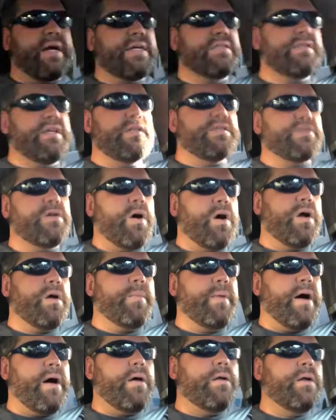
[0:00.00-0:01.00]
like I said, to talk
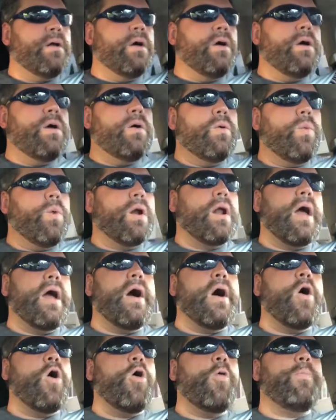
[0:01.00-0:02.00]
about what I
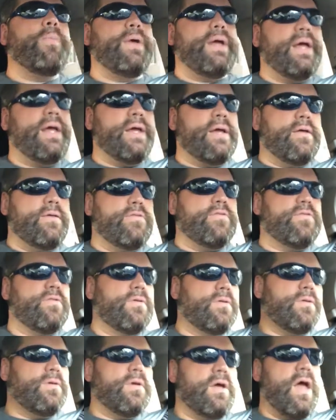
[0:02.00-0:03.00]
hope is
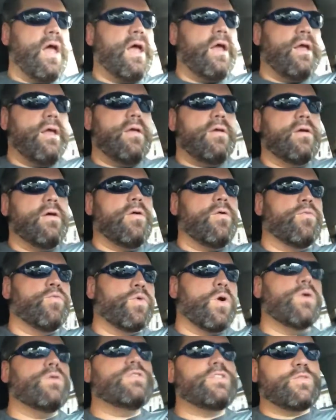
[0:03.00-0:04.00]
a
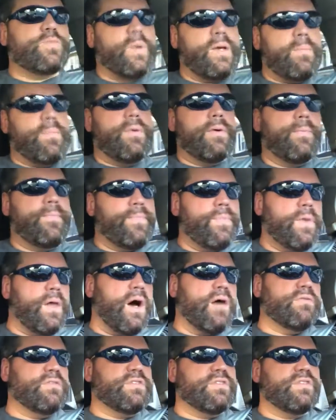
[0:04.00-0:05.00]
road sweep
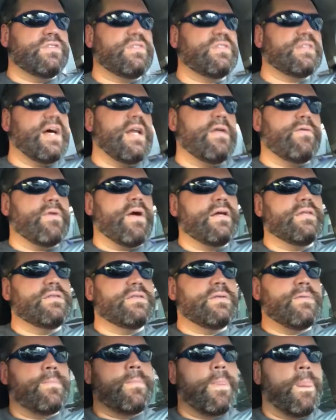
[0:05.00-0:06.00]
of the Cincinnati
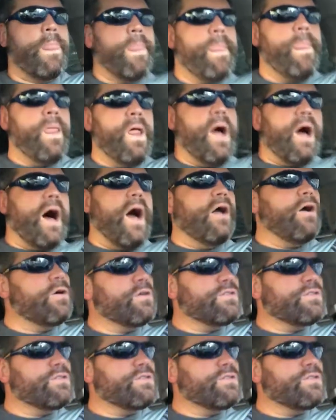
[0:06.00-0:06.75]
Reds. I